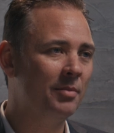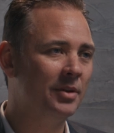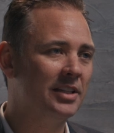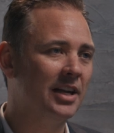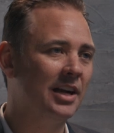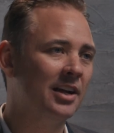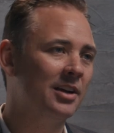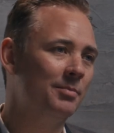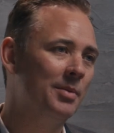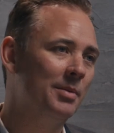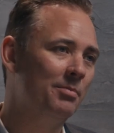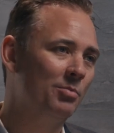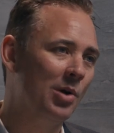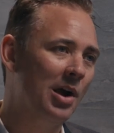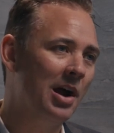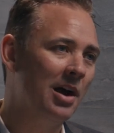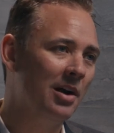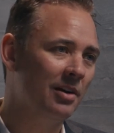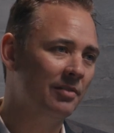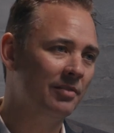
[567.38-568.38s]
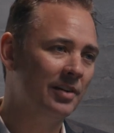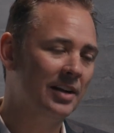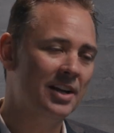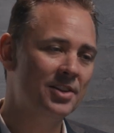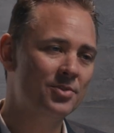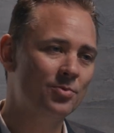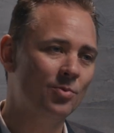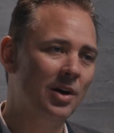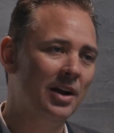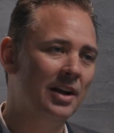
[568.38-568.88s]
that I could be proud of. And
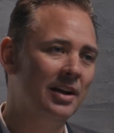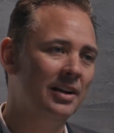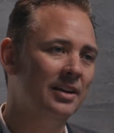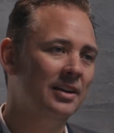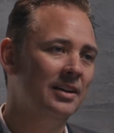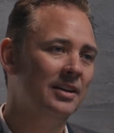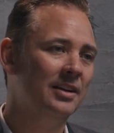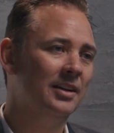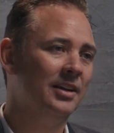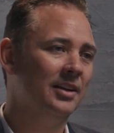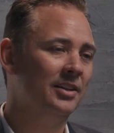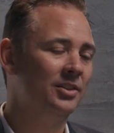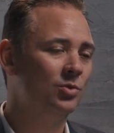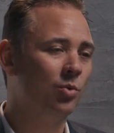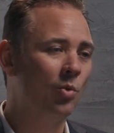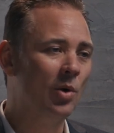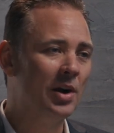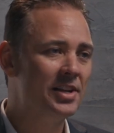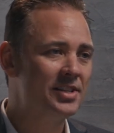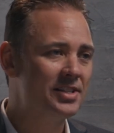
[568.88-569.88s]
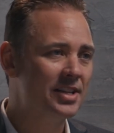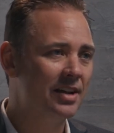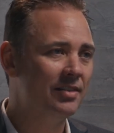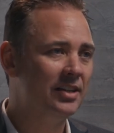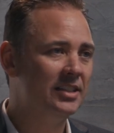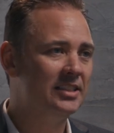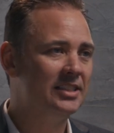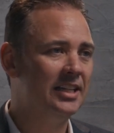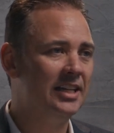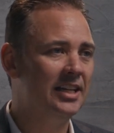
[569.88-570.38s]
that's why in
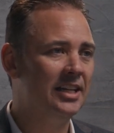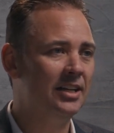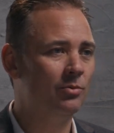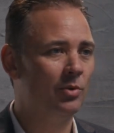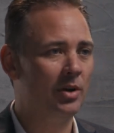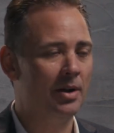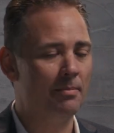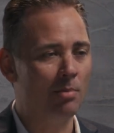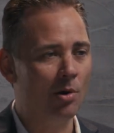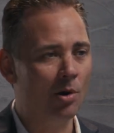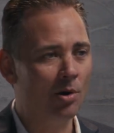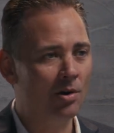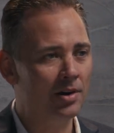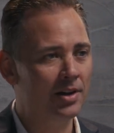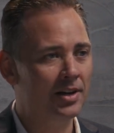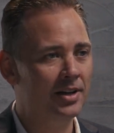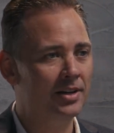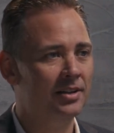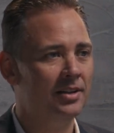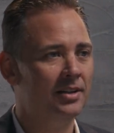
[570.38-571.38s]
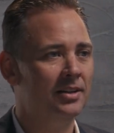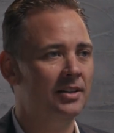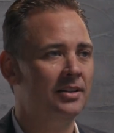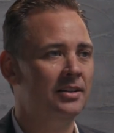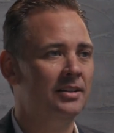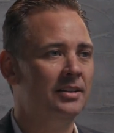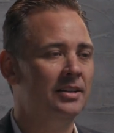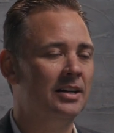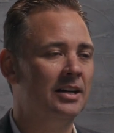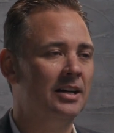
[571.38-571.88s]
2017 we departed,
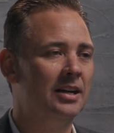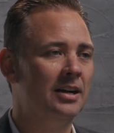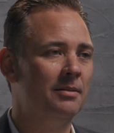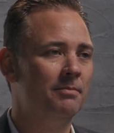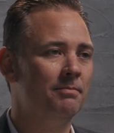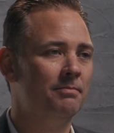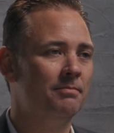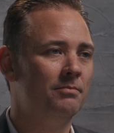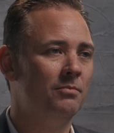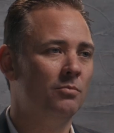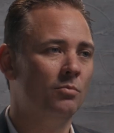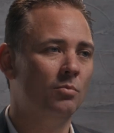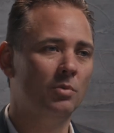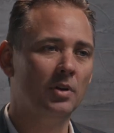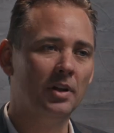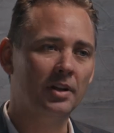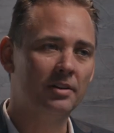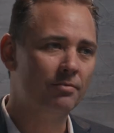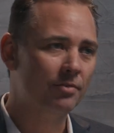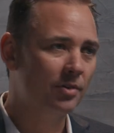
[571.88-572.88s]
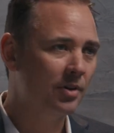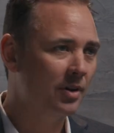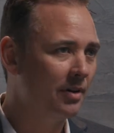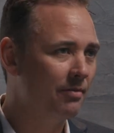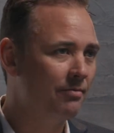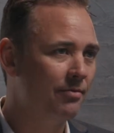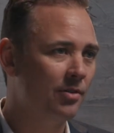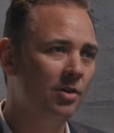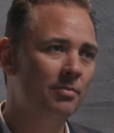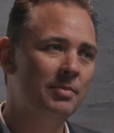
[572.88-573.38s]
looked for a
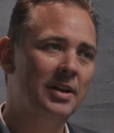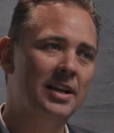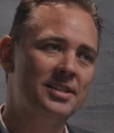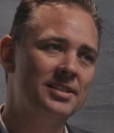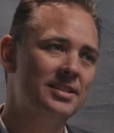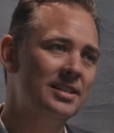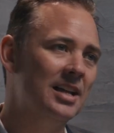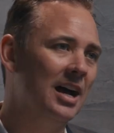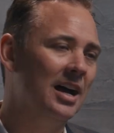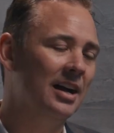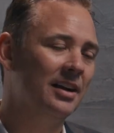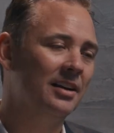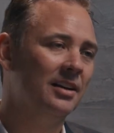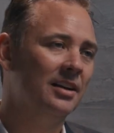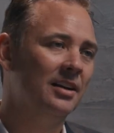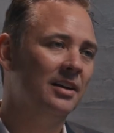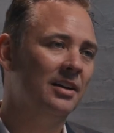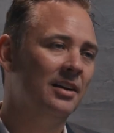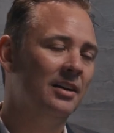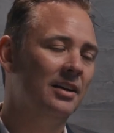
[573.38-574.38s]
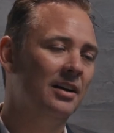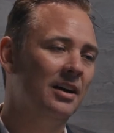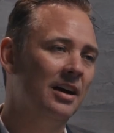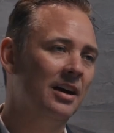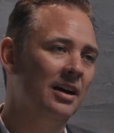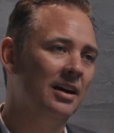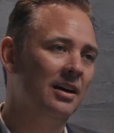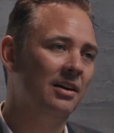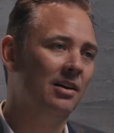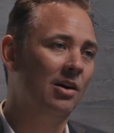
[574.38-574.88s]
firm that's not
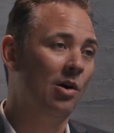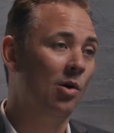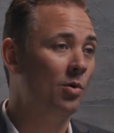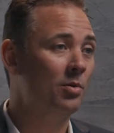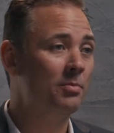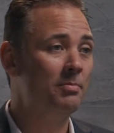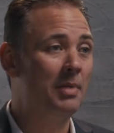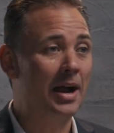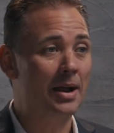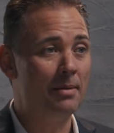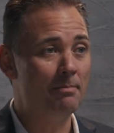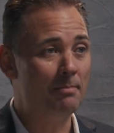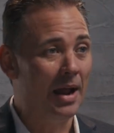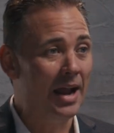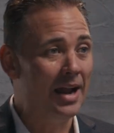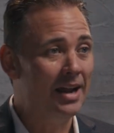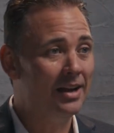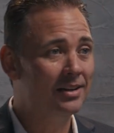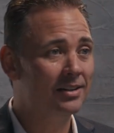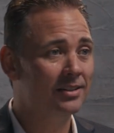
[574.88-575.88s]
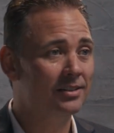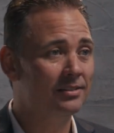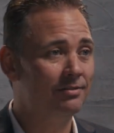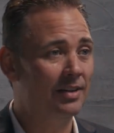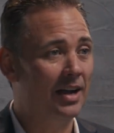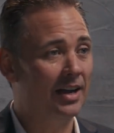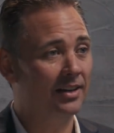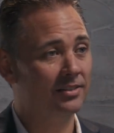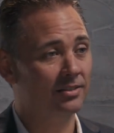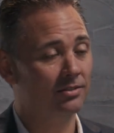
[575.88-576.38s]
owned by a bank. In
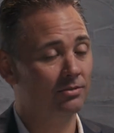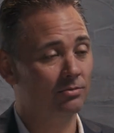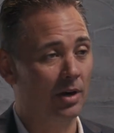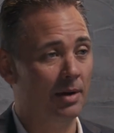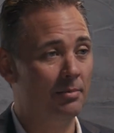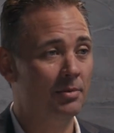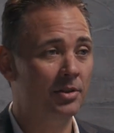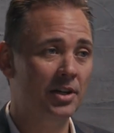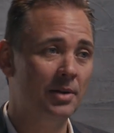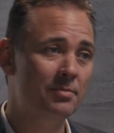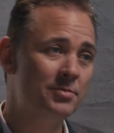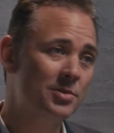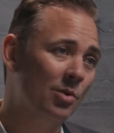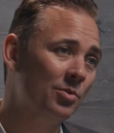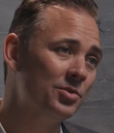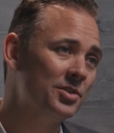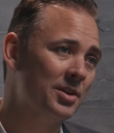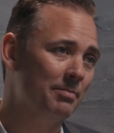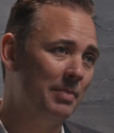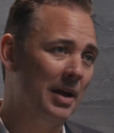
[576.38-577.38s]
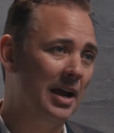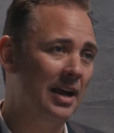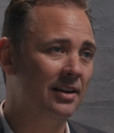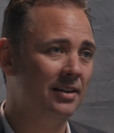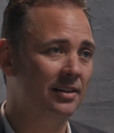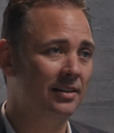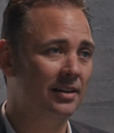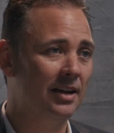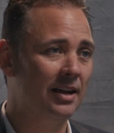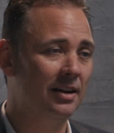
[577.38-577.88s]
fact, Raymond James owns a bank,
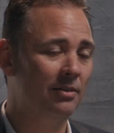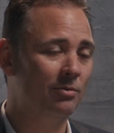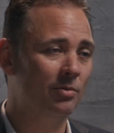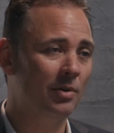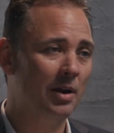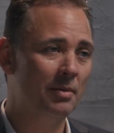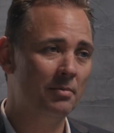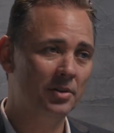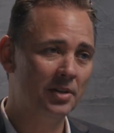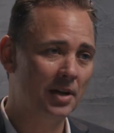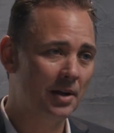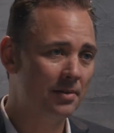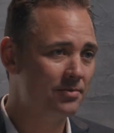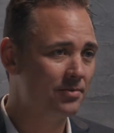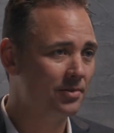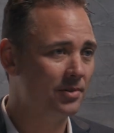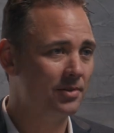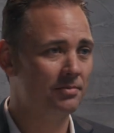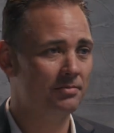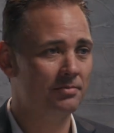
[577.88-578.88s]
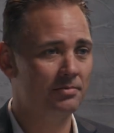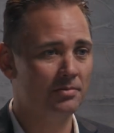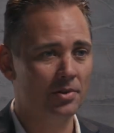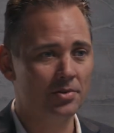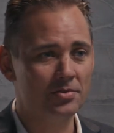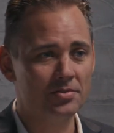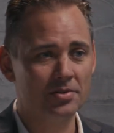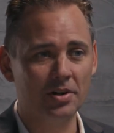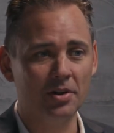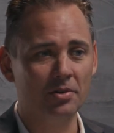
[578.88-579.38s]
and Raymond James, for those
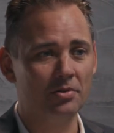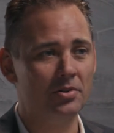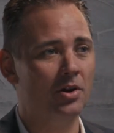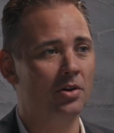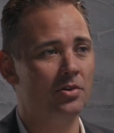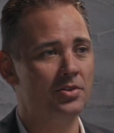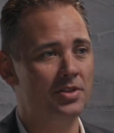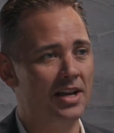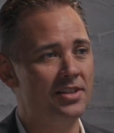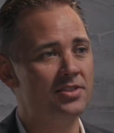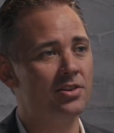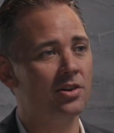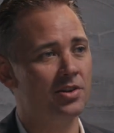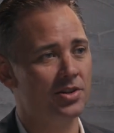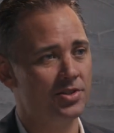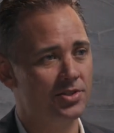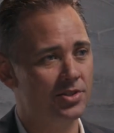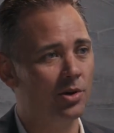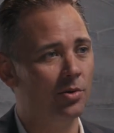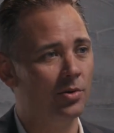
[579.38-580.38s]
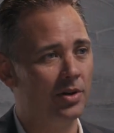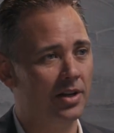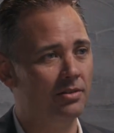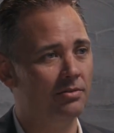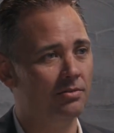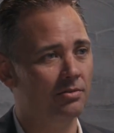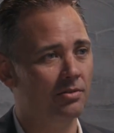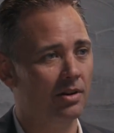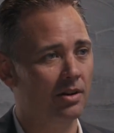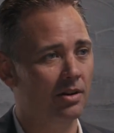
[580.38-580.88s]
of you who don't know, that's our custodian,
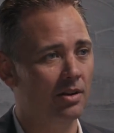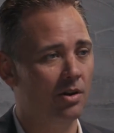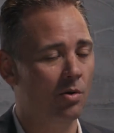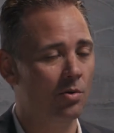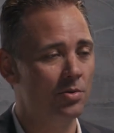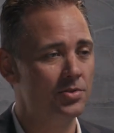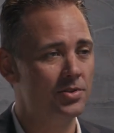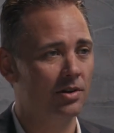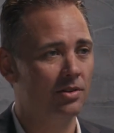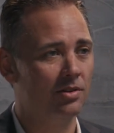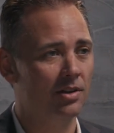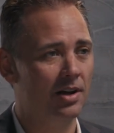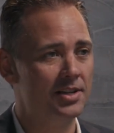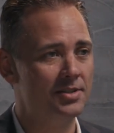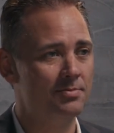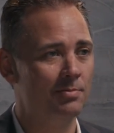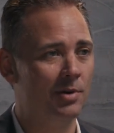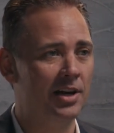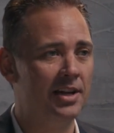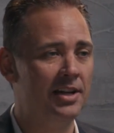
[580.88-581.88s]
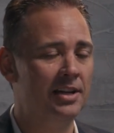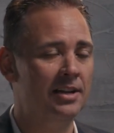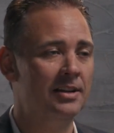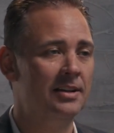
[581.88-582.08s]
holds our clients' money.